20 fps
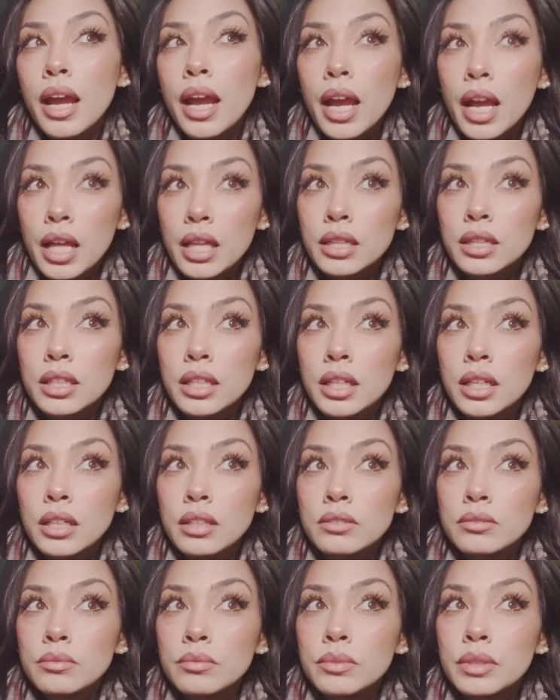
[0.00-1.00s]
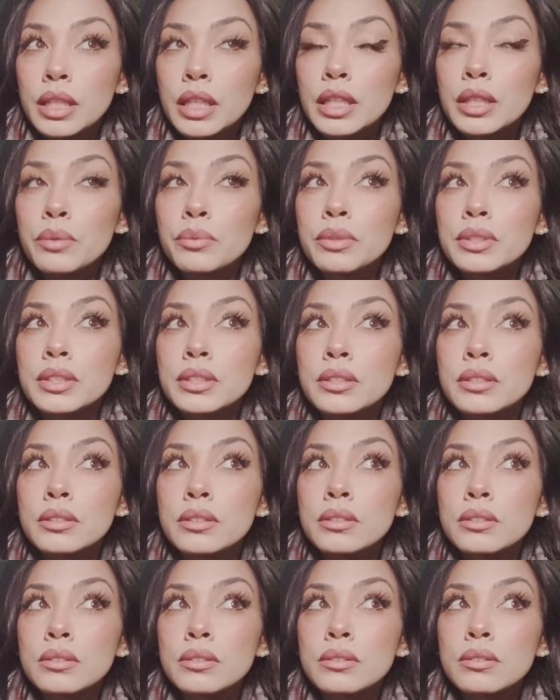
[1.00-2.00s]
Anthony. I think it was,
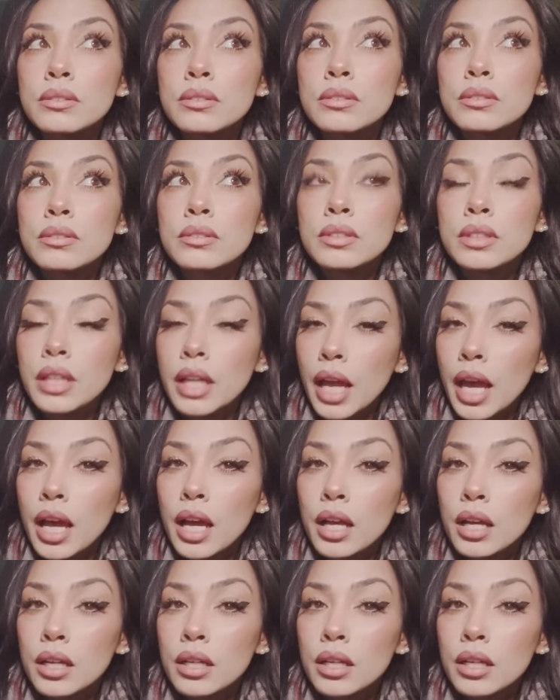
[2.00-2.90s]
yeah.